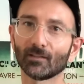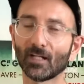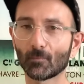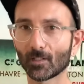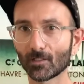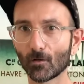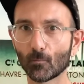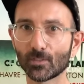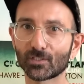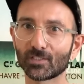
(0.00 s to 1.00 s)
Let everybody
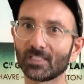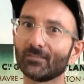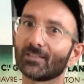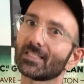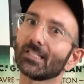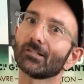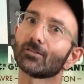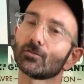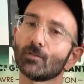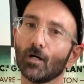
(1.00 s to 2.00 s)
know Monsieur Steve is here
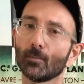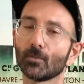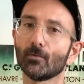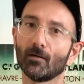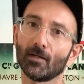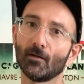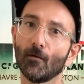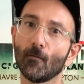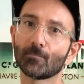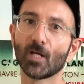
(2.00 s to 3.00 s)
to help you out at home.